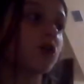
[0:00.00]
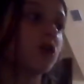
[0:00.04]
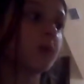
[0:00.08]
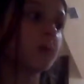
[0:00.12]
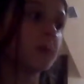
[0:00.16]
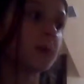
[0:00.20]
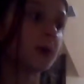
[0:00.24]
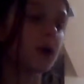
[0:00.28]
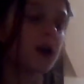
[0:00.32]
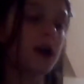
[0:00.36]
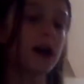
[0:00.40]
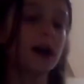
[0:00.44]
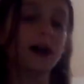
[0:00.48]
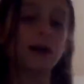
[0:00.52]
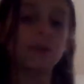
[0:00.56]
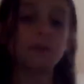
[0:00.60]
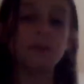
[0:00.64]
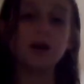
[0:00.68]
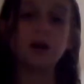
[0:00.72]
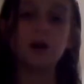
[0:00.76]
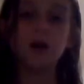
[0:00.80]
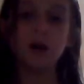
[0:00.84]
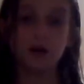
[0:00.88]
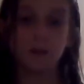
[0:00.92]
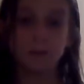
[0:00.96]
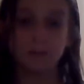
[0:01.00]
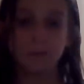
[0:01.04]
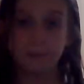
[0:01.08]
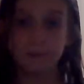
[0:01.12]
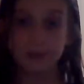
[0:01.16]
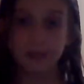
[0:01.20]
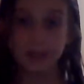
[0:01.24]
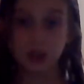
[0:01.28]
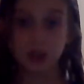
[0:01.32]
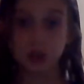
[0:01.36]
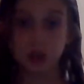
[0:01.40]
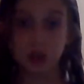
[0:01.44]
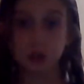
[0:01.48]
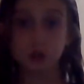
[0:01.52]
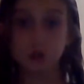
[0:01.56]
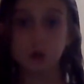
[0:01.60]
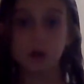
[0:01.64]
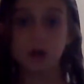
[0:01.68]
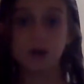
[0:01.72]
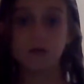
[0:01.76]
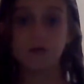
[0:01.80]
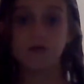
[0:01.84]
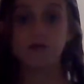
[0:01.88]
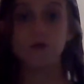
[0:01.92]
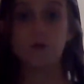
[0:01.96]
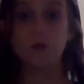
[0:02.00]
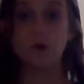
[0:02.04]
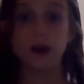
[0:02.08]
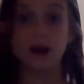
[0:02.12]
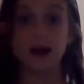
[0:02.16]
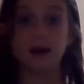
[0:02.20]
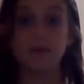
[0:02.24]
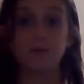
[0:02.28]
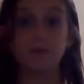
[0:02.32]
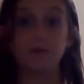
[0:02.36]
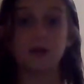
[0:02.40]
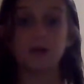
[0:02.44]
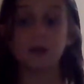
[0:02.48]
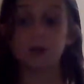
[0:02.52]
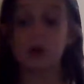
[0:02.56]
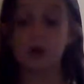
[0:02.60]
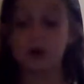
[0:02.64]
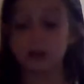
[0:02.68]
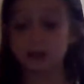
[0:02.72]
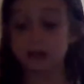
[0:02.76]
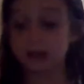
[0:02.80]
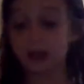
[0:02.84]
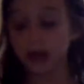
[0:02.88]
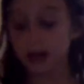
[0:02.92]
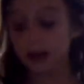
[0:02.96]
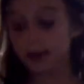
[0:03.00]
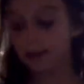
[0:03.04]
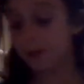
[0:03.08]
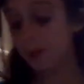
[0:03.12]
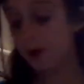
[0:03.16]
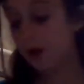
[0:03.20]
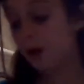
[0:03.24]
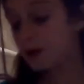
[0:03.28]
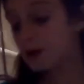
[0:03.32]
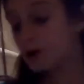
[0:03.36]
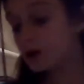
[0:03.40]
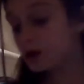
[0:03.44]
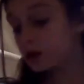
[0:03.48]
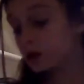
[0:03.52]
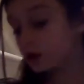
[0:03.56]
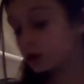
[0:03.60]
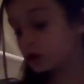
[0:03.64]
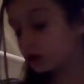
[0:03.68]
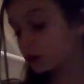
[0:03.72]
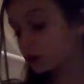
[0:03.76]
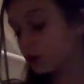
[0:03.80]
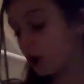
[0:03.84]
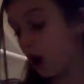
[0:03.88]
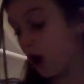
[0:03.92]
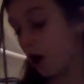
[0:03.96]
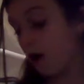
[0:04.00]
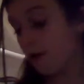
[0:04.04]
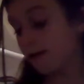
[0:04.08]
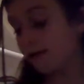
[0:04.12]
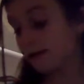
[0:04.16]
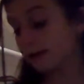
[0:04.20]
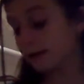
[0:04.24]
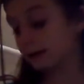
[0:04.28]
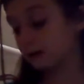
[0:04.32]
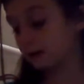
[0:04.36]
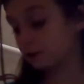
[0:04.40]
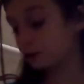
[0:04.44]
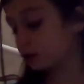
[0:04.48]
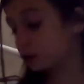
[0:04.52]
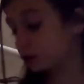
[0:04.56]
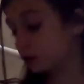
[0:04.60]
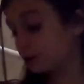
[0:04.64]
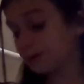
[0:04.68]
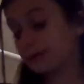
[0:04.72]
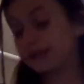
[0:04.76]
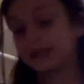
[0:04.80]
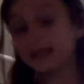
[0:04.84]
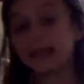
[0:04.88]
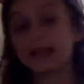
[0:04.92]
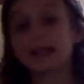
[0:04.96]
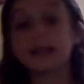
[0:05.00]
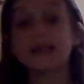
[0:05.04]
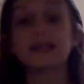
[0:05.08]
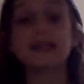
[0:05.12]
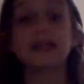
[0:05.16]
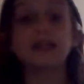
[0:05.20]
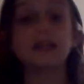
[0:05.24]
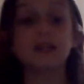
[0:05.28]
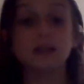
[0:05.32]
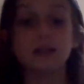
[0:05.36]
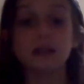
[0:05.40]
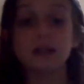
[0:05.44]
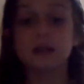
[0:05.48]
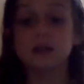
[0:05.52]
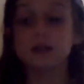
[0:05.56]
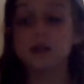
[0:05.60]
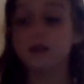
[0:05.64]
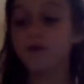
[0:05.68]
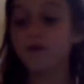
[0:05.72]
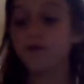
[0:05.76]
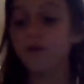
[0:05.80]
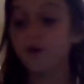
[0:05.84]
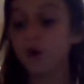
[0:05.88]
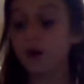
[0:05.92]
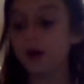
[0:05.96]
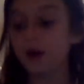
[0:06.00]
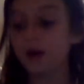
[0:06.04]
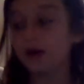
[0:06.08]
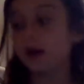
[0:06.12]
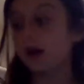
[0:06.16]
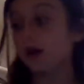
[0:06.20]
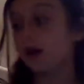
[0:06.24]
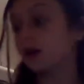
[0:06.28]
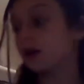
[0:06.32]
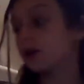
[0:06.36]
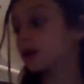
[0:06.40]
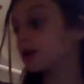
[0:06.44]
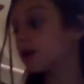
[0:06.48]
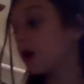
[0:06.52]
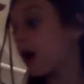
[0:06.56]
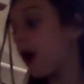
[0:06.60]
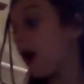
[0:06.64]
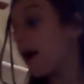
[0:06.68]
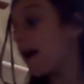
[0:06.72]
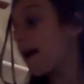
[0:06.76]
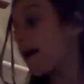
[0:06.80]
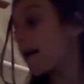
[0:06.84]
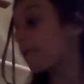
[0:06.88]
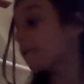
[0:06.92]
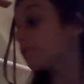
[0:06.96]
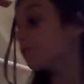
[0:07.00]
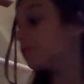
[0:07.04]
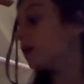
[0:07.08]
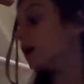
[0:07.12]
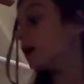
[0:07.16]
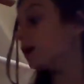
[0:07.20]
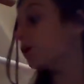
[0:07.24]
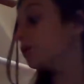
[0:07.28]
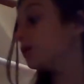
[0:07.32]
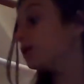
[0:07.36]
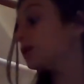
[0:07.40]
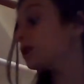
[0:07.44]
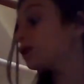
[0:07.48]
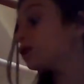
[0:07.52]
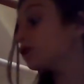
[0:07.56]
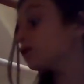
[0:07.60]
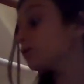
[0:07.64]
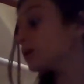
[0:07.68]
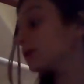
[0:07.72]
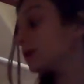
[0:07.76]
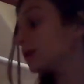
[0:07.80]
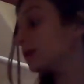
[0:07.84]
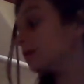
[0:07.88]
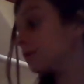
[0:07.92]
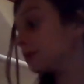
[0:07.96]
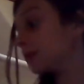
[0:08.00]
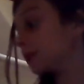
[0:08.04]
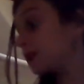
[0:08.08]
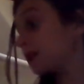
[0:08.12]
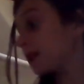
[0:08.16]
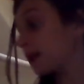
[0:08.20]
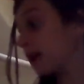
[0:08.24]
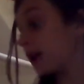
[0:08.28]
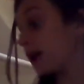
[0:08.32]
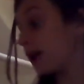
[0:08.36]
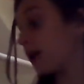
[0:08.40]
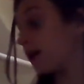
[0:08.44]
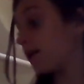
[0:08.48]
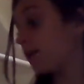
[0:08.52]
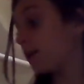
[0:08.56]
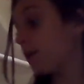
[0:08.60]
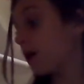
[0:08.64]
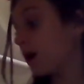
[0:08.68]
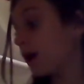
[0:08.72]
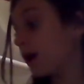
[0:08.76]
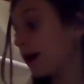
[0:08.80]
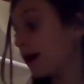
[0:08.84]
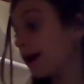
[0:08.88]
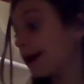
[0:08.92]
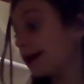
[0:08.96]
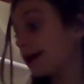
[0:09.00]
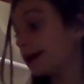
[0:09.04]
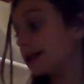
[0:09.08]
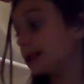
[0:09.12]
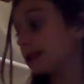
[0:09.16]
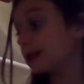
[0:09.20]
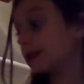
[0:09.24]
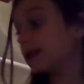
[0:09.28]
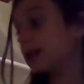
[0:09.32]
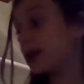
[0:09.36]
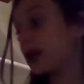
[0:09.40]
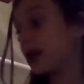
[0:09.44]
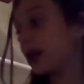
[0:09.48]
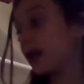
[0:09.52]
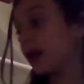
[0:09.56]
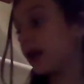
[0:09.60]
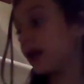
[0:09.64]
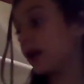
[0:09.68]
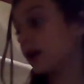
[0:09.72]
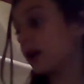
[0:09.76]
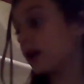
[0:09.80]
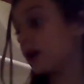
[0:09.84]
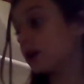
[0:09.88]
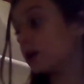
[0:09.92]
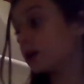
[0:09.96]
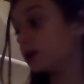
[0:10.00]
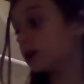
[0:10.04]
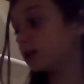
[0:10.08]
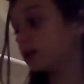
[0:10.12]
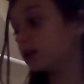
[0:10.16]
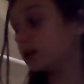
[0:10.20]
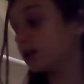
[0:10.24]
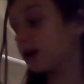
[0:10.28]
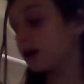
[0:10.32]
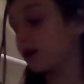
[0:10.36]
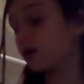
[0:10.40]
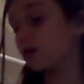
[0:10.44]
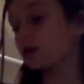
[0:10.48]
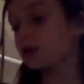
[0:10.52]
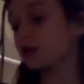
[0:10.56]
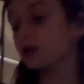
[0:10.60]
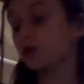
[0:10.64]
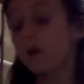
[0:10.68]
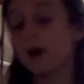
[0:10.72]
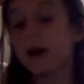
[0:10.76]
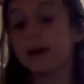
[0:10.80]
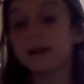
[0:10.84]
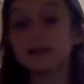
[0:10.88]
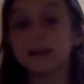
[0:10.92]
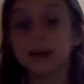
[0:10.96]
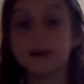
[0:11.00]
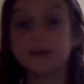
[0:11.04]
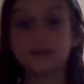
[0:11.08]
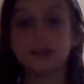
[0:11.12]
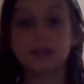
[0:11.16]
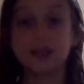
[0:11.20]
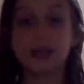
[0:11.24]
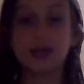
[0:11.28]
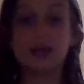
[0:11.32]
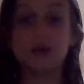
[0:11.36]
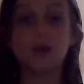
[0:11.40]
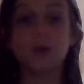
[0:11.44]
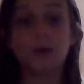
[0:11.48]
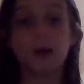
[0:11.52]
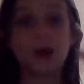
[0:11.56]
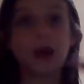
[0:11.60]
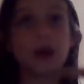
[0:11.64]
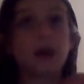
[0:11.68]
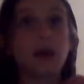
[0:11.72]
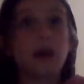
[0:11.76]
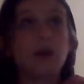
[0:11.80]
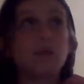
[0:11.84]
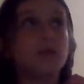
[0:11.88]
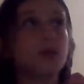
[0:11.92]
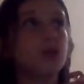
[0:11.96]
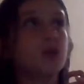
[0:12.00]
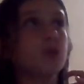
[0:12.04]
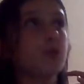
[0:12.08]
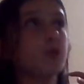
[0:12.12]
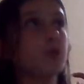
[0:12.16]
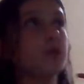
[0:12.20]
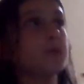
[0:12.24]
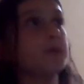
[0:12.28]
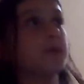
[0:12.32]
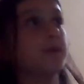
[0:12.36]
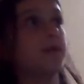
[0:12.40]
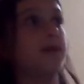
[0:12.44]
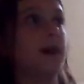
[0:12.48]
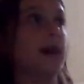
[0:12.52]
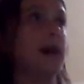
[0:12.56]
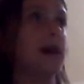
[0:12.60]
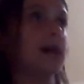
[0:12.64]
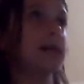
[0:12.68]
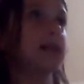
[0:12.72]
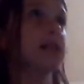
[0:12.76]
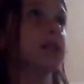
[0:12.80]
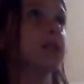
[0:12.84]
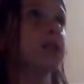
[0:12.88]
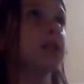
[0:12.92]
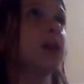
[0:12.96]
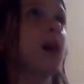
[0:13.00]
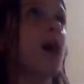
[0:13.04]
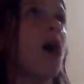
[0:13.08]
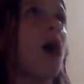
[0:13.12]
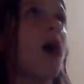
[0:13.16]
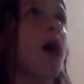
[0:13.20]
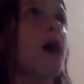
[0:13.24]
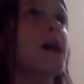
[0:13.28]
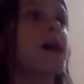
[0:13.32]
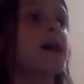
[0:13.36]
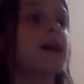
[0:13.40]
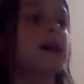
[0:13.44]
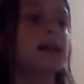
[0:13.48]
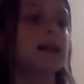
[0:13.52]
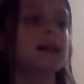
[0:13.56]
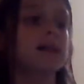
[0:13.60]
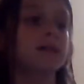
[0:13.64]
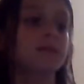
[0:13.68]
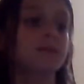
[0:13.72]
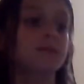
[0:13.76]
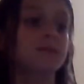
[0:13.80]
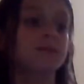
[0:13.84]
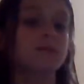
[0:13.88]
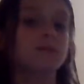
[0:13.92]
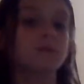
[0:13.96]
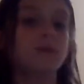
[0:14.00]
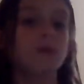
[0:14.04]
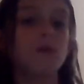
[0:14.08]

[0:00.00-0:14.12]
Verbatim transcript: hermit crab beach store for a pretty long time. So I'm assuming that he at least lived four years, but we were really missing him. And it was quite devastating when I came in the room to find him